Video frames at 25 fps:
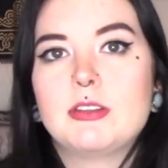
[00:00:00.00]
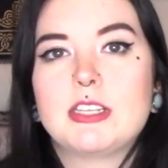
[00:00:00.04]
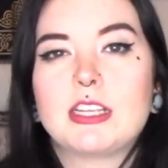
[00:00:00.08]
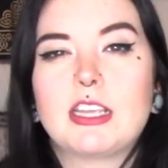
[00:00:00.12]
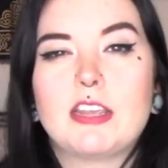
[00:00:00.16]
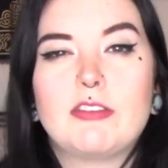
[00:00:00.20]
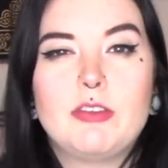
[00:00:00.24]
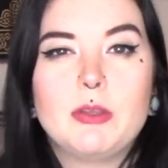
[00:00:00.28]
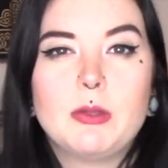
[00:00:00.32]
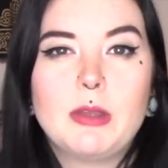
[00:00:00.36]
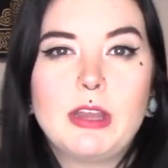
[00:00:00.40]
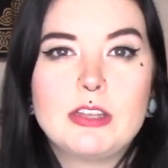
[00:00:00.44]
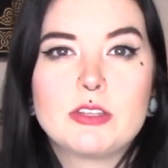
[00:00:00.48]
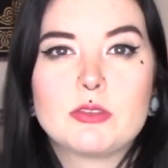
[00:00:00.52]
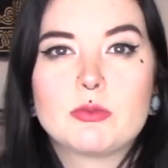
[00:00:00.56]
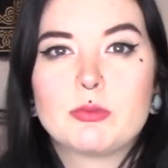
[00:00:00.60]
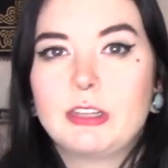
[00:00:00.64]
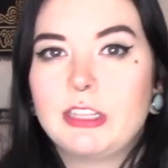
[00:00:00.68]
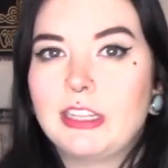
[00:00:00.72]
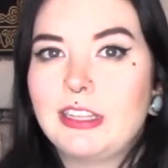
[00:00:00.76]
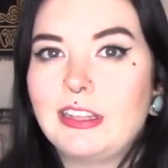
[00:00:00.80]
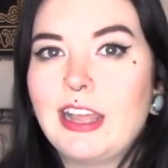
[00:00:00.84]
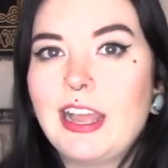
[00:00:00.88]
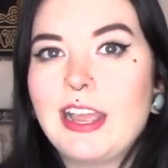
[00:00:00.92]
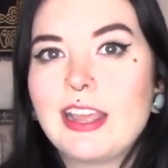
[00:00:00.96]
Like if you guys
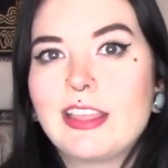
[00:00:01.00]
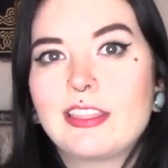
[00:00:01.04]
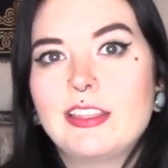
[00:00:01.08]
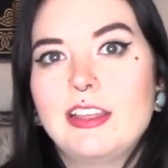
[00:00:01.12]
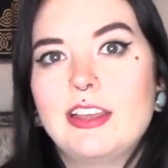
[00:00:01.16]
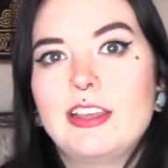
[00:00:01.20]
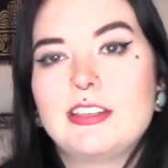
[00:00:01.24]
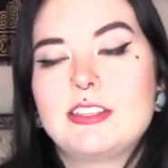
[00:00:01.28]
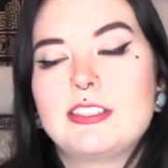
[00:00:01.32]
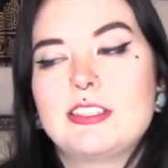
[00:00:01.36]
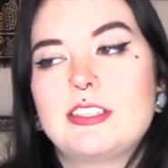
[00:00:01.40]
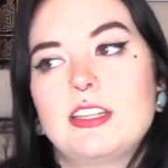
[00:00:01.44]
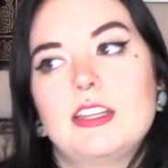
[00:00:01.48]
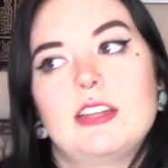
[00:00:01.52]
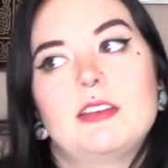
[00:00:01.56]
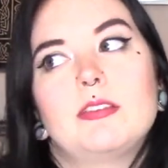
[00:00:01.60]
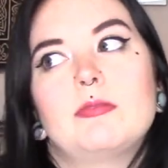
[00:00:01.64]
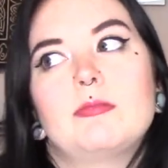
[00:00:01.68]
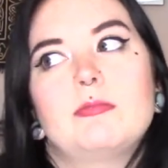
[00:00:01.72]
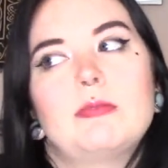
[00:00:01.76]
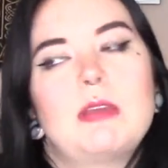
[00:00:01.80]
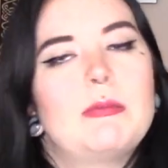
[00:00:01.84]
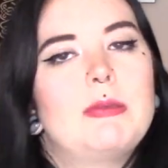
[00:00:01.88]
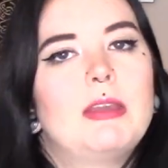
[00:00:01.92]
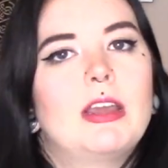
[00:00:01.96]
really like this,
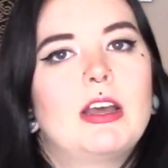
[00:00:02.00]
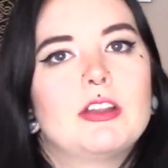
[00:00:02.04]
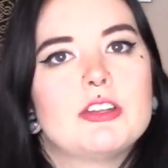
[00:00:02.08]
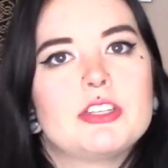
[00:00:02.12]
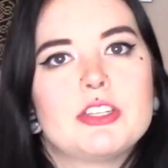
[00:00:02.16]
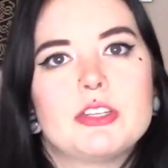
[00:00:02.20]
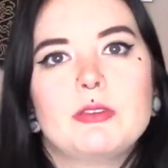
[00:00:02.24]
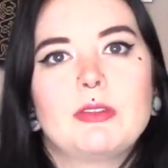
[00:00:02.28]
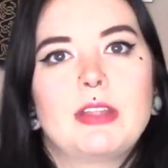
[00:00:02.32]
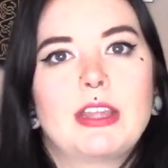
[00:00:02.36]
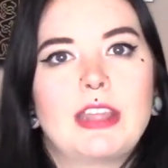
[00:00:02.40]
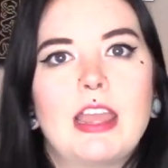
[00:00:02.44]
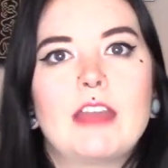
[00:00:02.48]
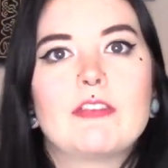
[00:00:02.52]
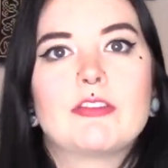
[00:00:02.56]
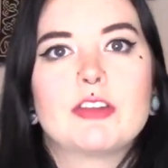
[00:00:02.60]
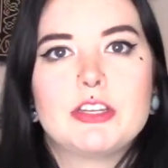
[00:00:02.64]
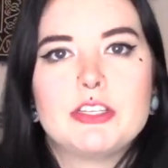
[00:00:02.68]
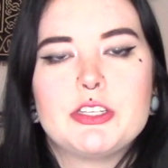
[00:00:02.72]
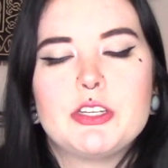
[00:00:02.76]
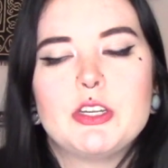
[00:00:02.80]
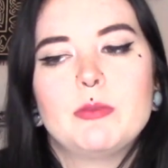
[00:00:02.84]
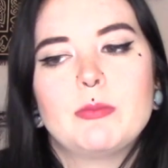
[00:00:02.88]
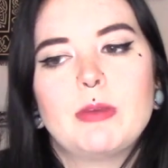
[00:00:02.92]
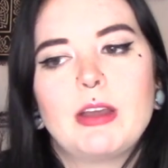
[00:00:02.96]
then maybe I'll do like every
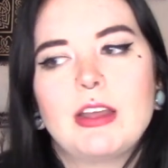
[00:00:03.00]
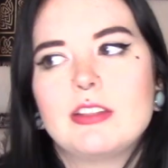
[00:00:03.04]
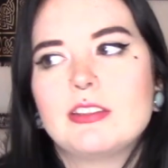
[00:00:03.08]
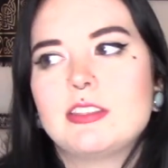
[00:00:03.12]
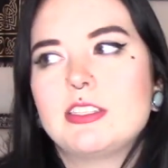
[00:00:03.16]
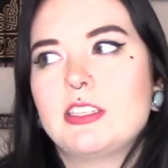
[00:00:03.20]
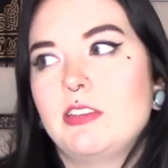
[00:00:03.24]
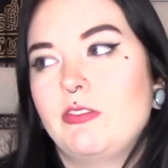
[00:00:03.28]
two months.